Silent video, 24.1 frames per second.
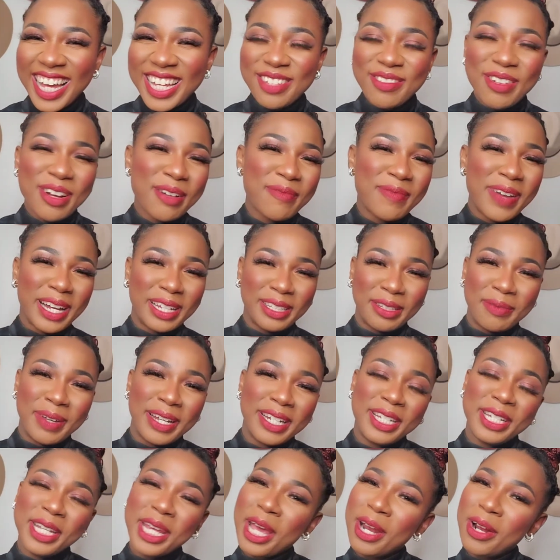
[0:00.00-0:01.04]
welcome back to my
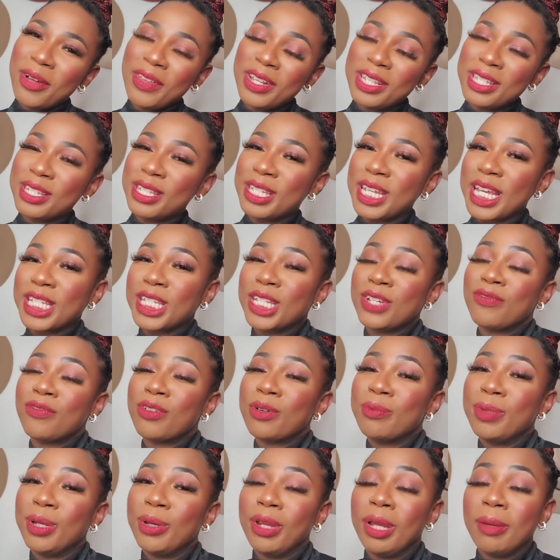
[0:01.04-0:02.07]
channel. This is Destined for
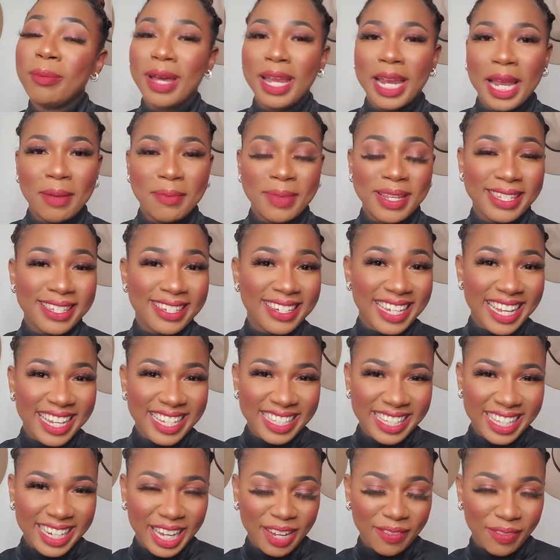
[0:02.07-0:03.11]
Beauty. My name is
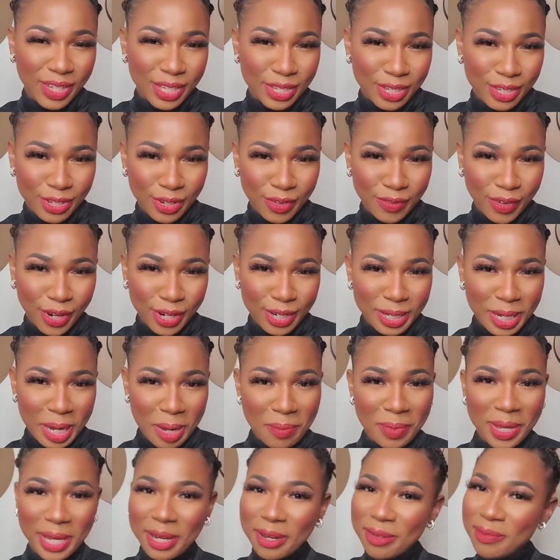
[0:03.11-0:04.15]
Destiny. If this is your first time
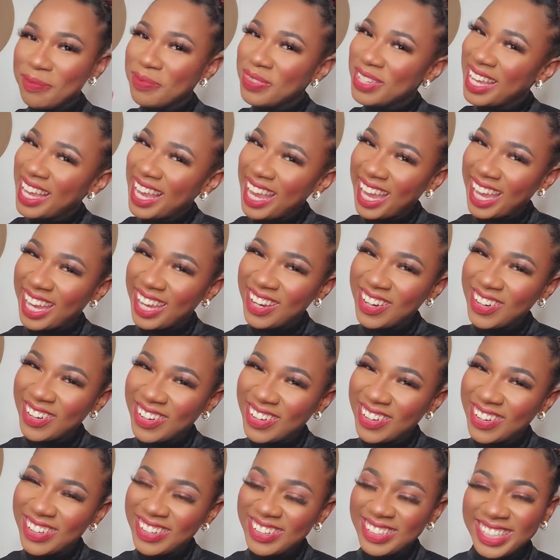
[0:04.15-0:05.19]
here, hey
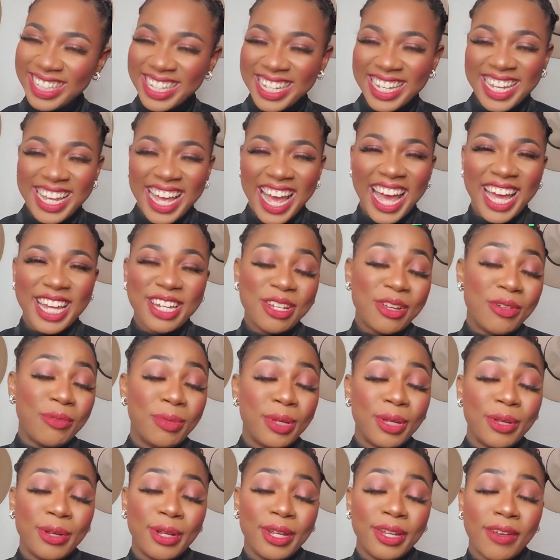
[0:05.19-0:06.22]
girl. I do
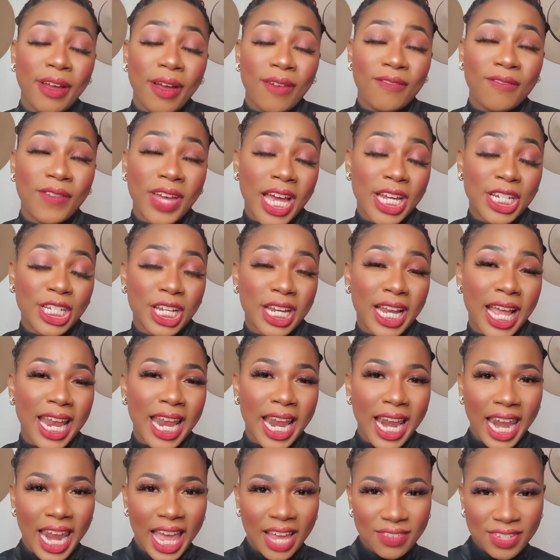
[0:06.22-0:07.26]
beauty, fashion, and
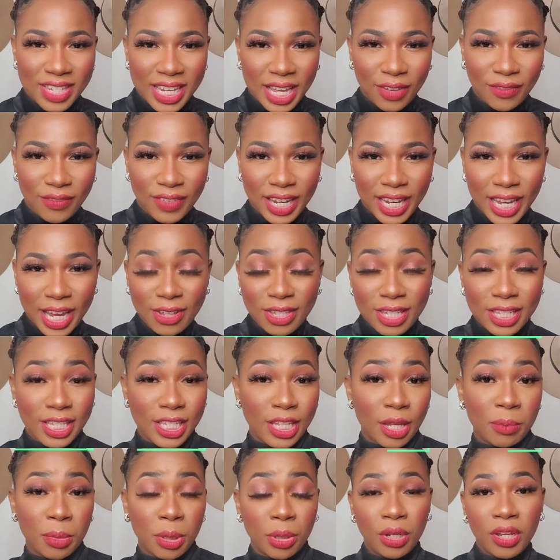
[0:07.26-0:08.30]
lifestyle videos. This is
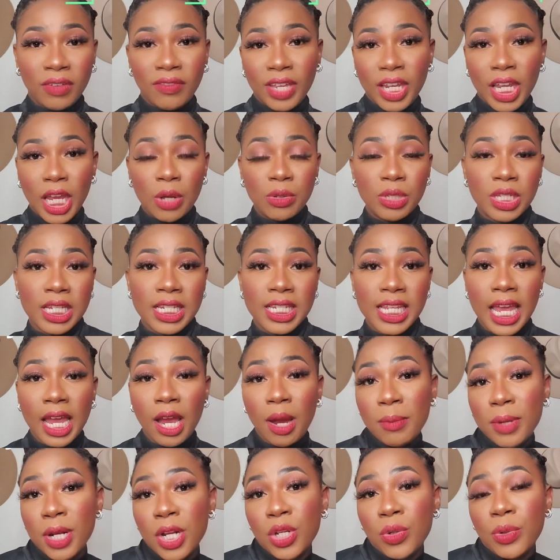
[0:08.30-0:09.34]
a beauty video. Today
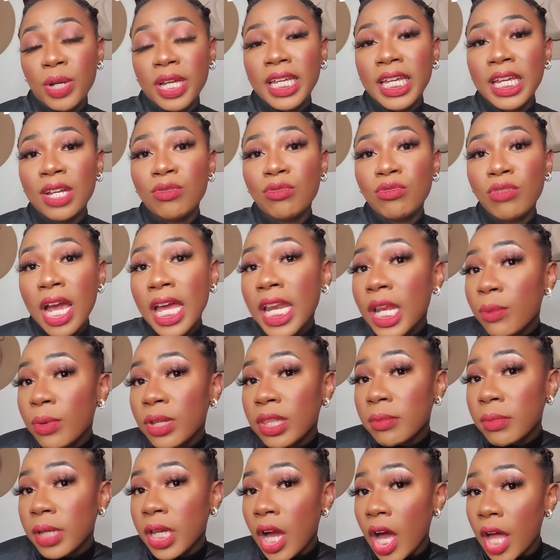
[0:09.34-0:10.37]
I'm going to do a get ready with
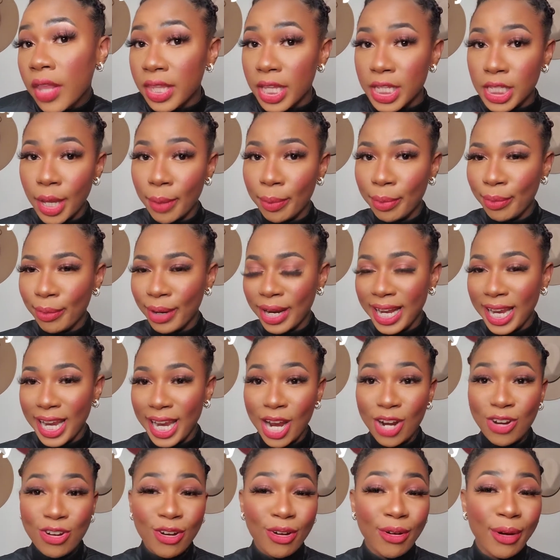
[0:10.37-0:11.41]
me on this pretty
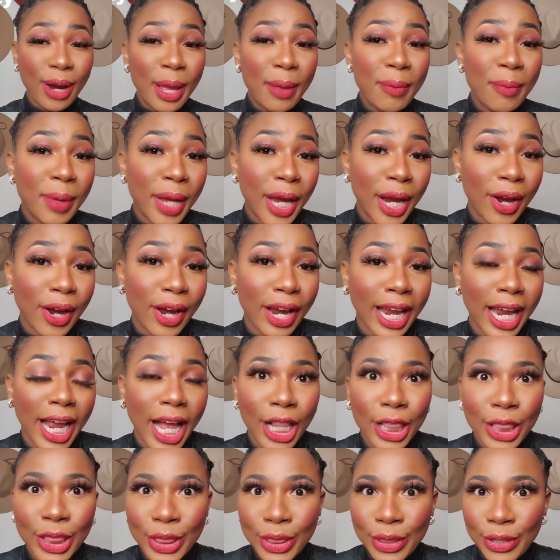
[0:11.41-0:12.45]
cranberry
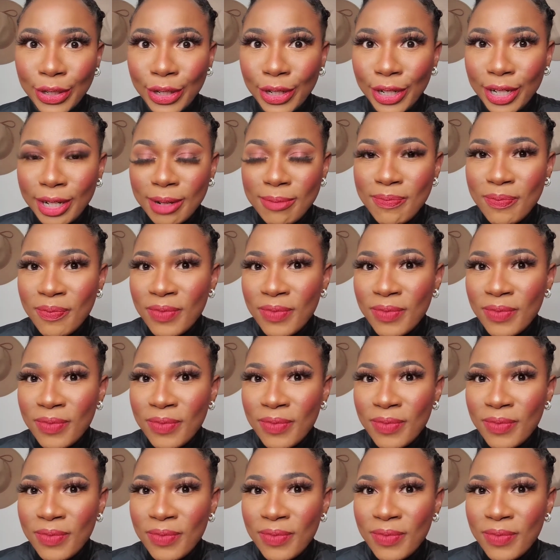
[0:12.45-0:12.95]
look.